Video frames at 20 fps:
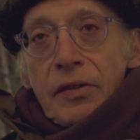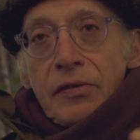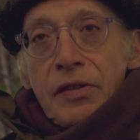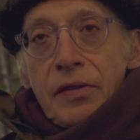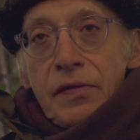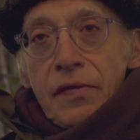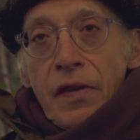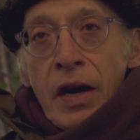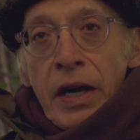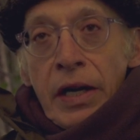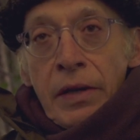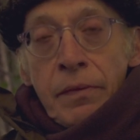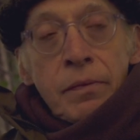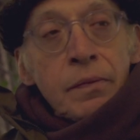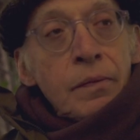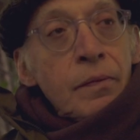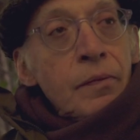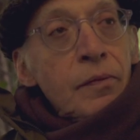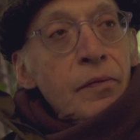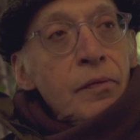divine
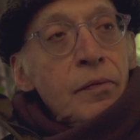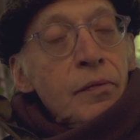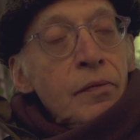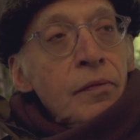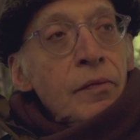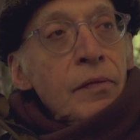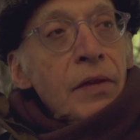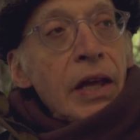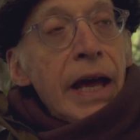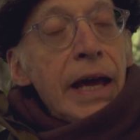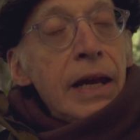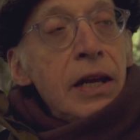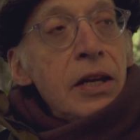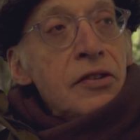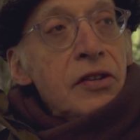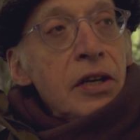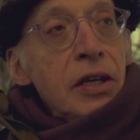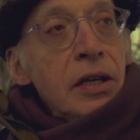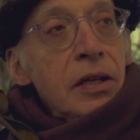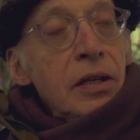
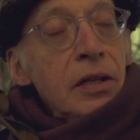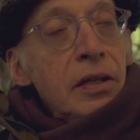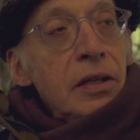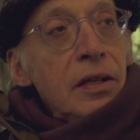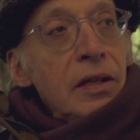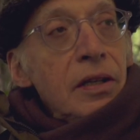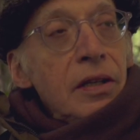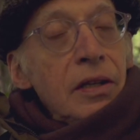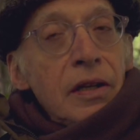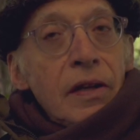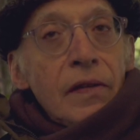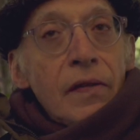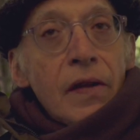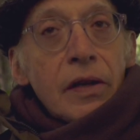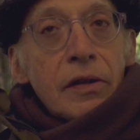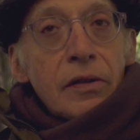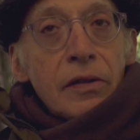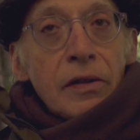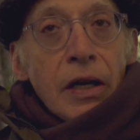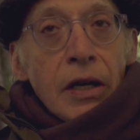energy
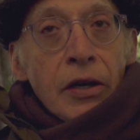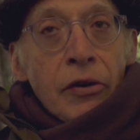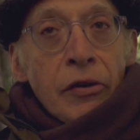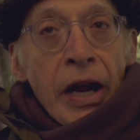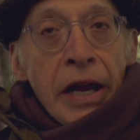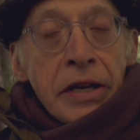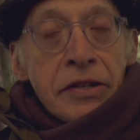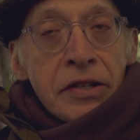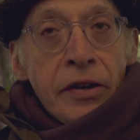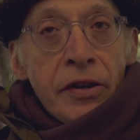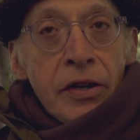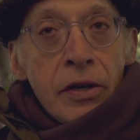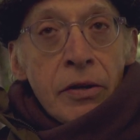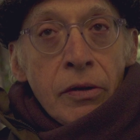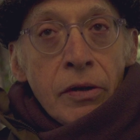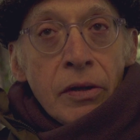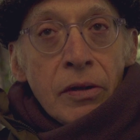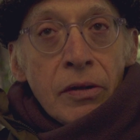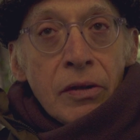that created you.